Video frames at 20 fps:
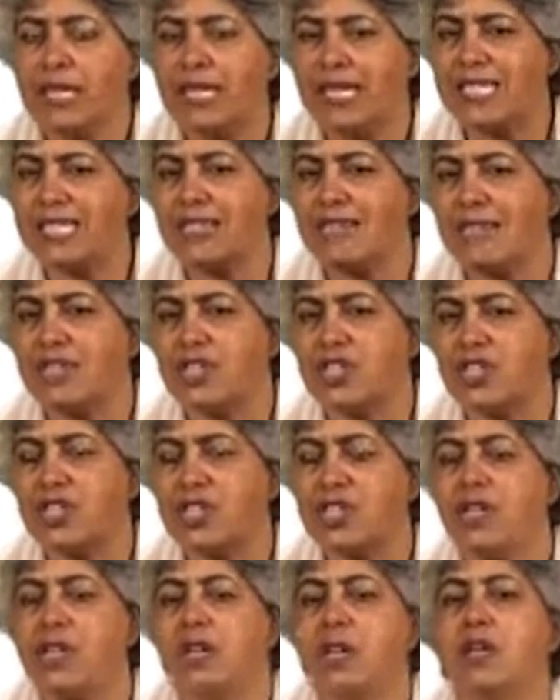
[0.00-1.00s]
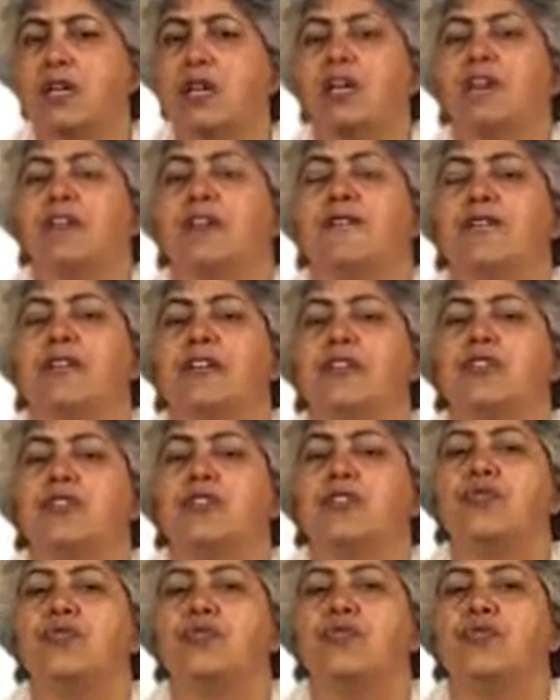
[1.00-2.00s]
Reservation, when
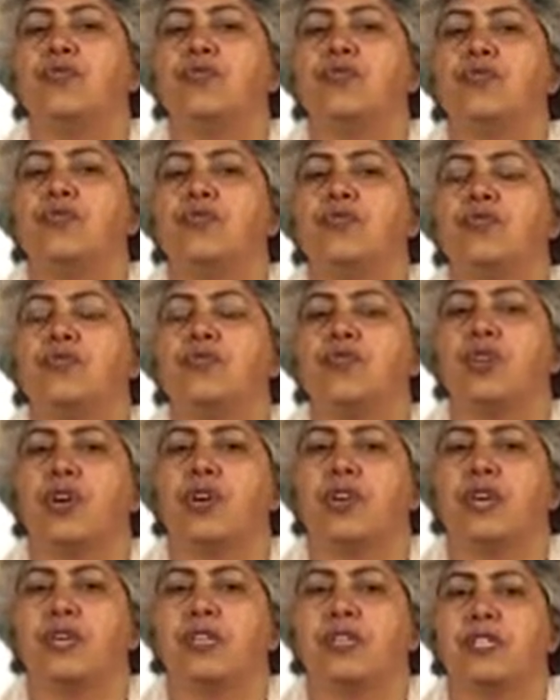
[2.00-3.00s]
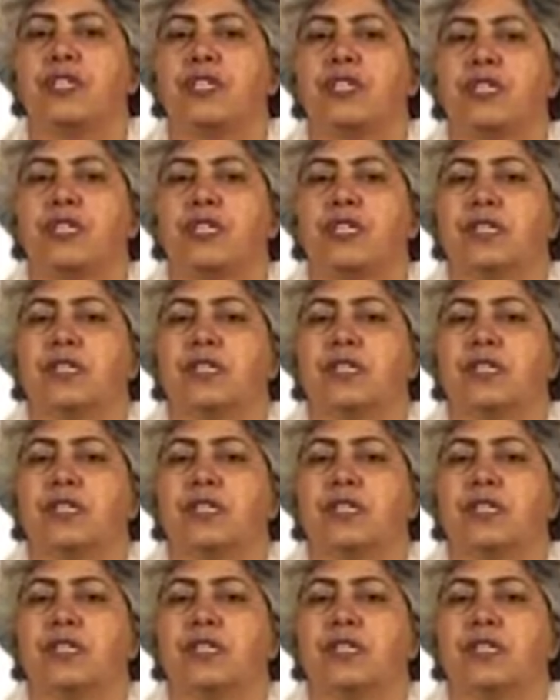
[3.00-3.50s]
you do not